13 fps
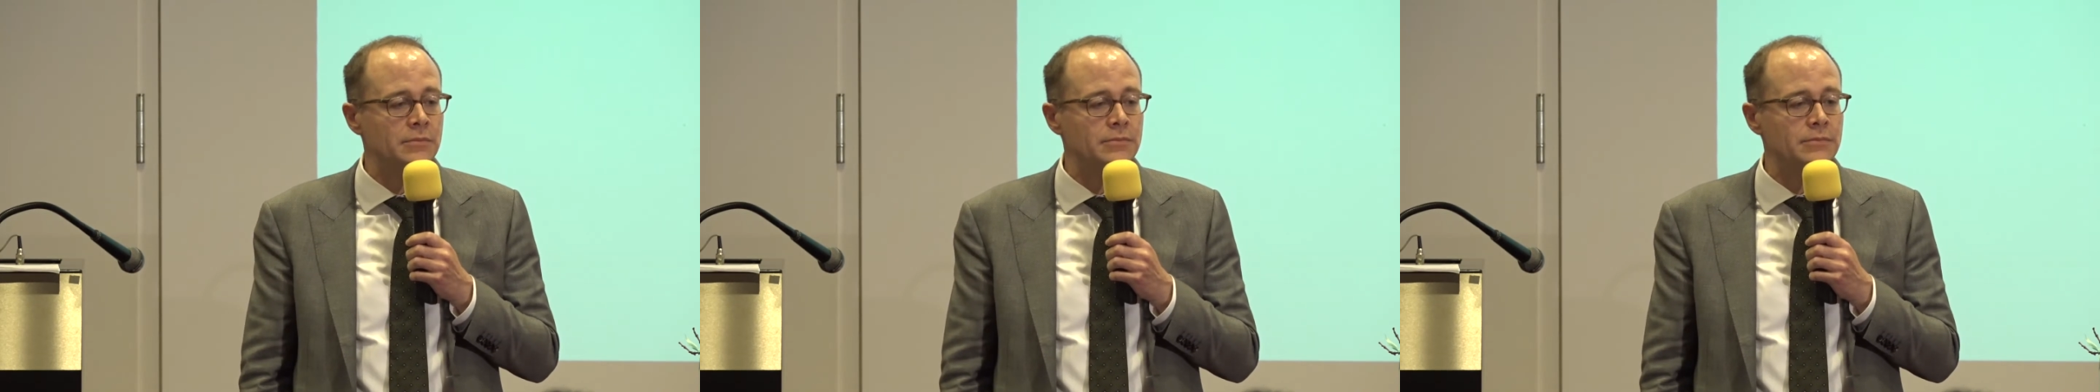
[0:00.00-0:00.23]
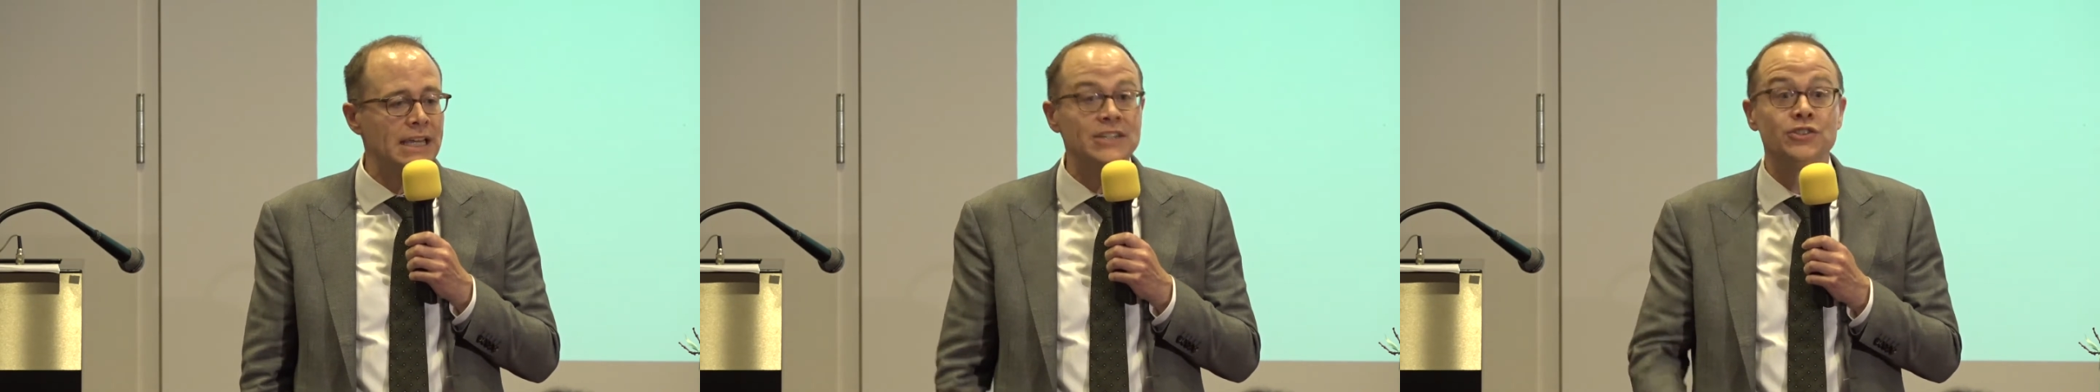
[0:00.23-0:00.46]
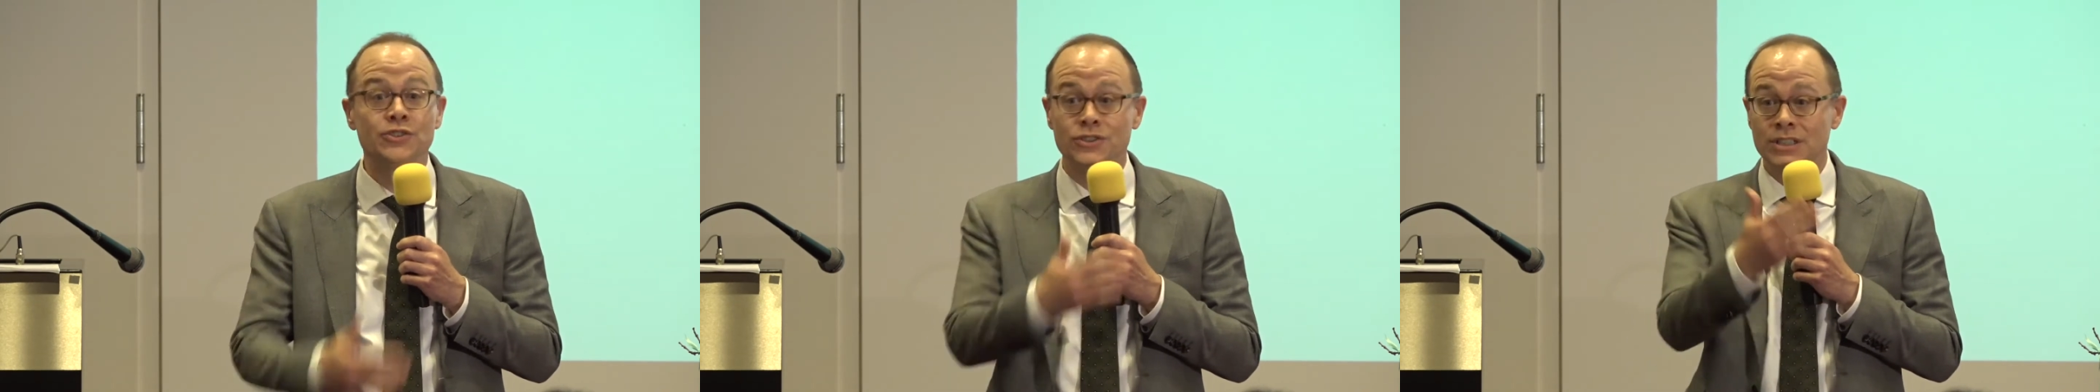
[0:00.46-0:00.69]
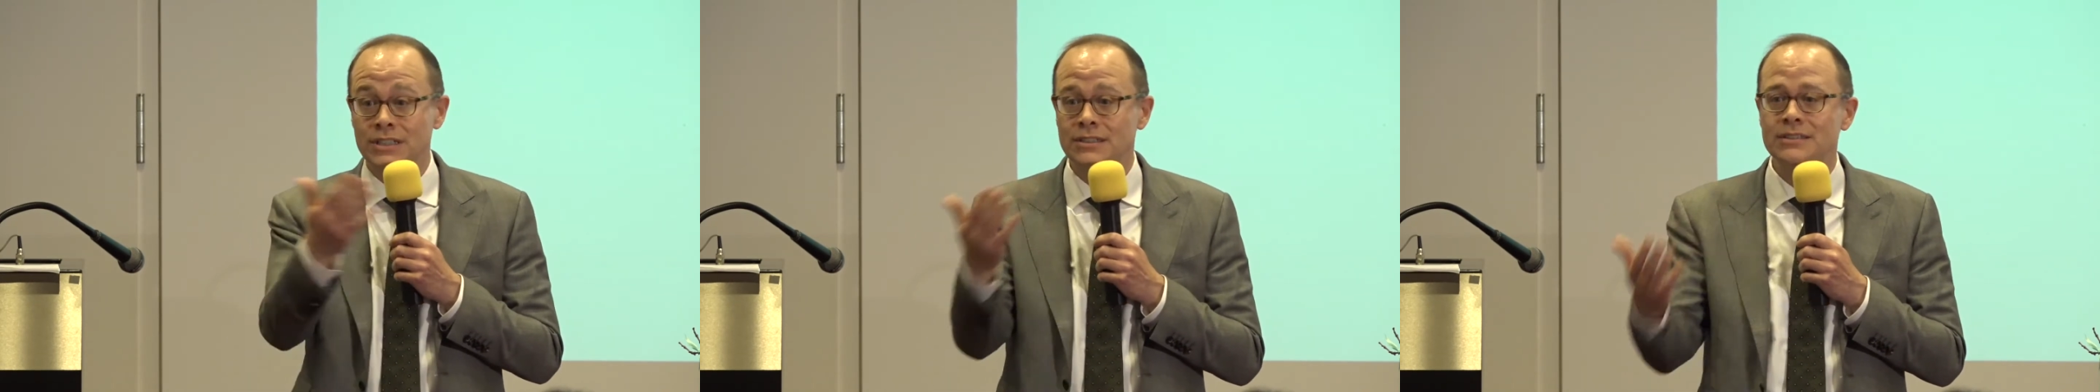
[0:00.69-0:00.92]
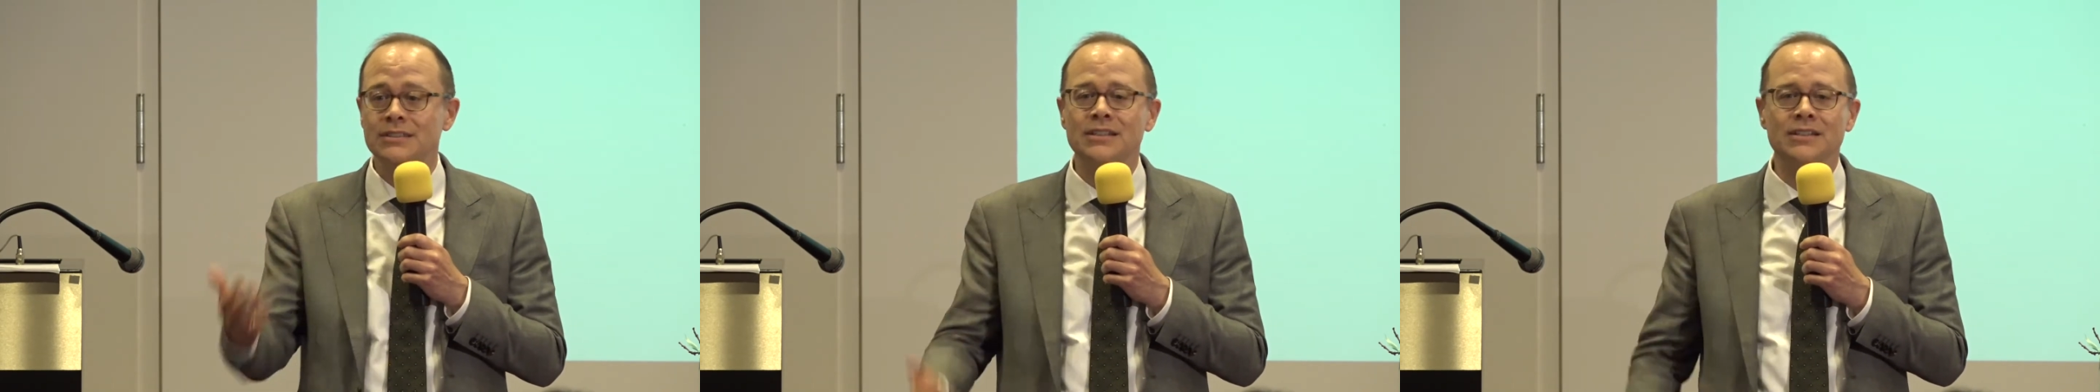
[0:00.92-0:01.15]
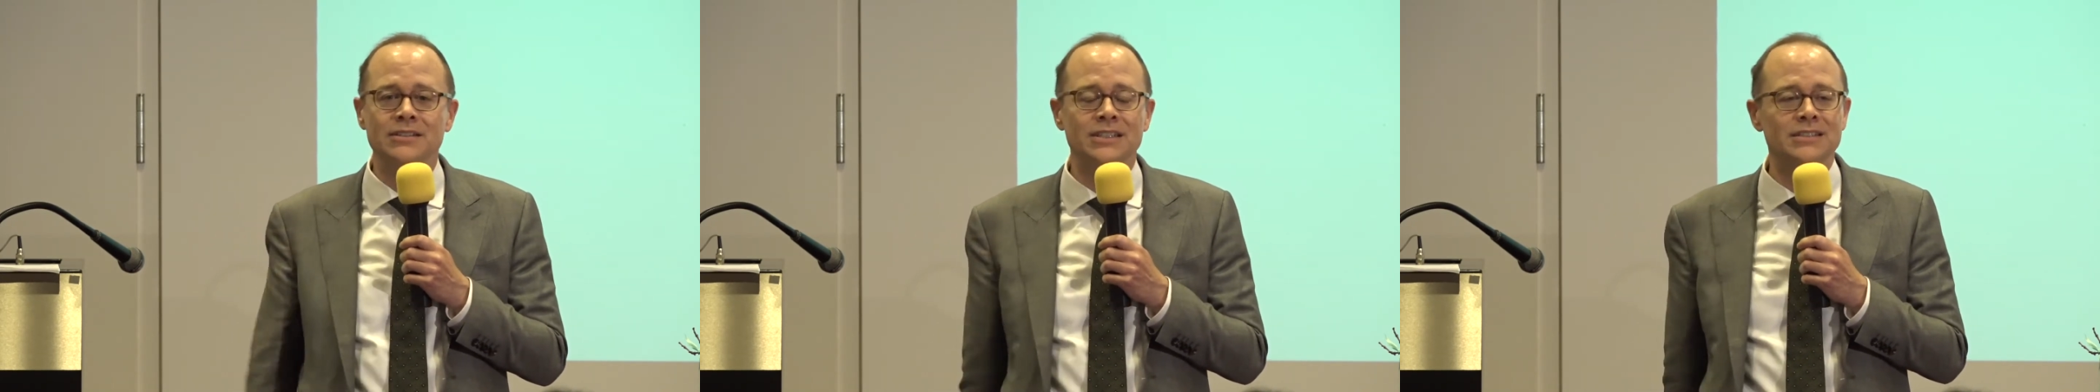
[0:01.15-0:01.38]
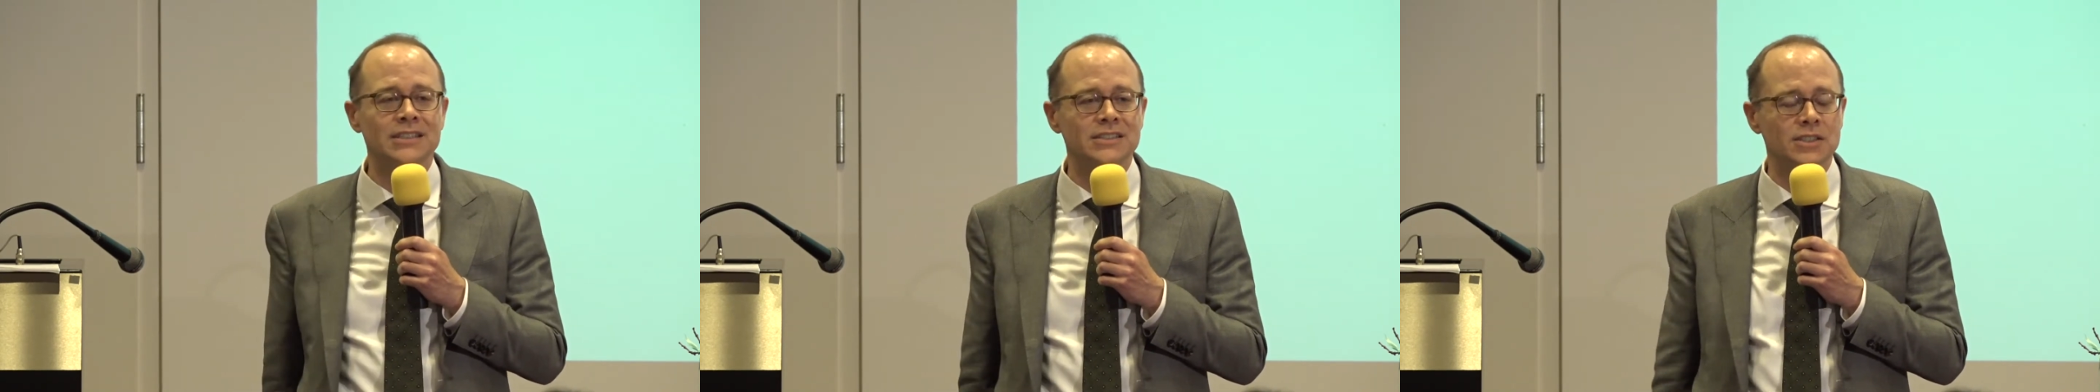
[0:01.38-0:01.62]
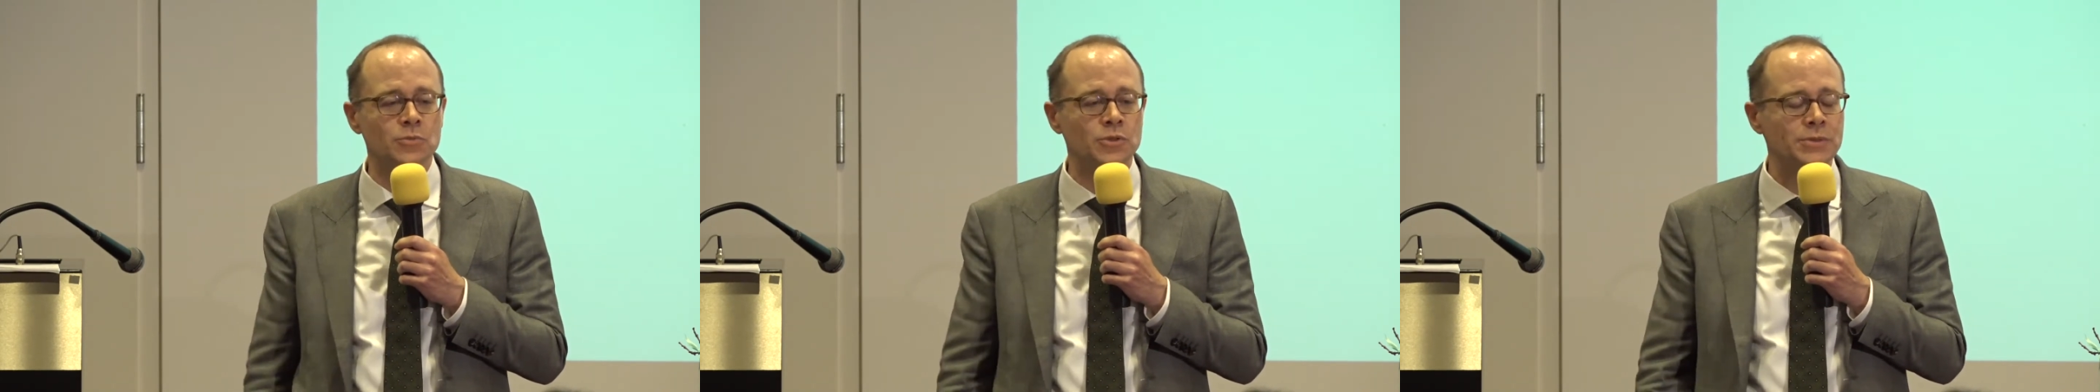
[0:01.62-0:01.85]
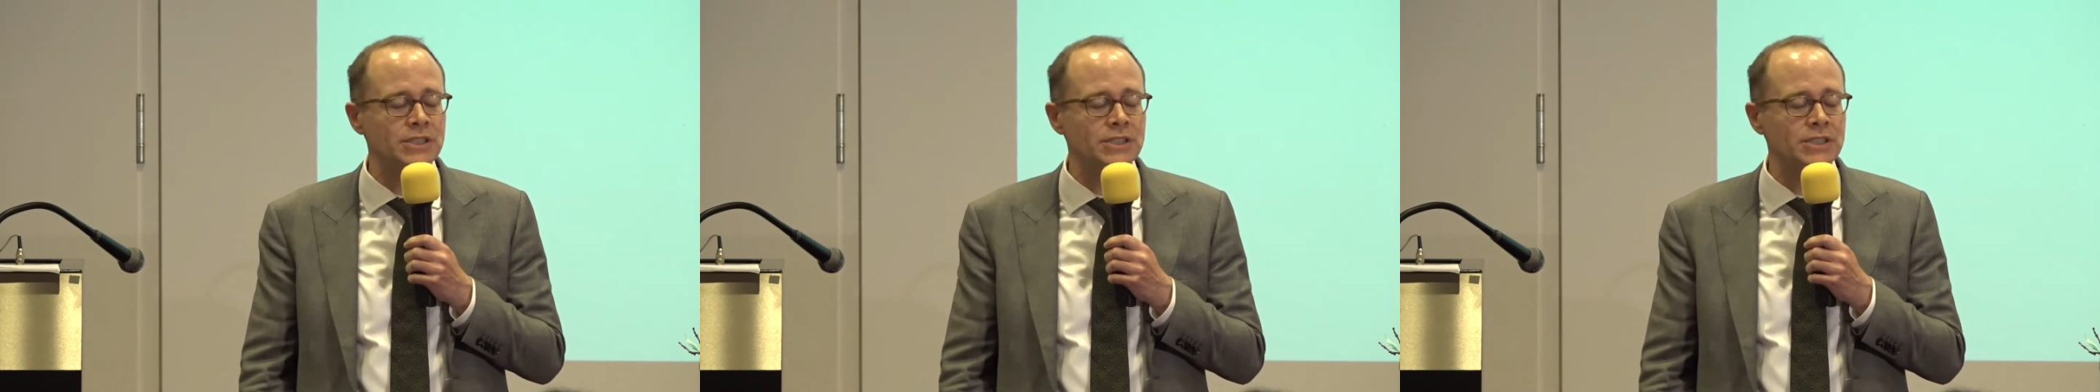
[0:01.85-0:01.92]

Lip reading: agency that someone